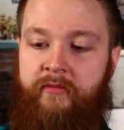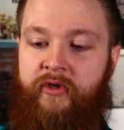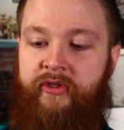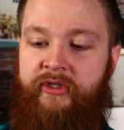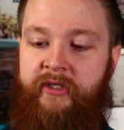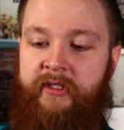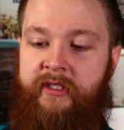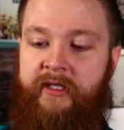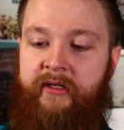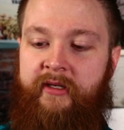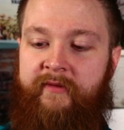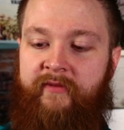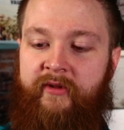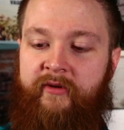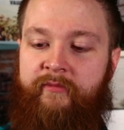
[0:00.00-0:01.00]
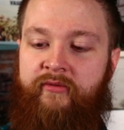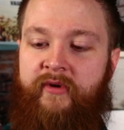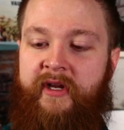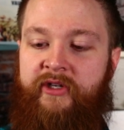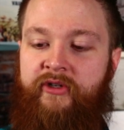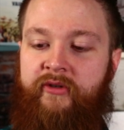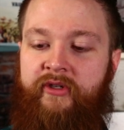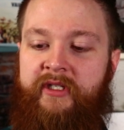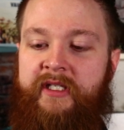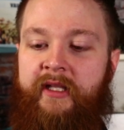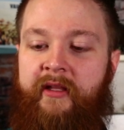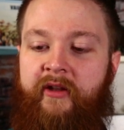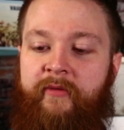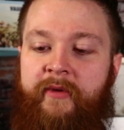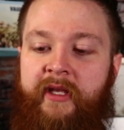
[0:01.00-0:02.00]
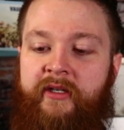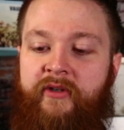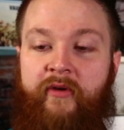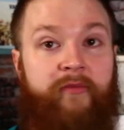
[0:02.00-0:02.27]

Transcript: Push it down, give it a little pressure, just a little bit.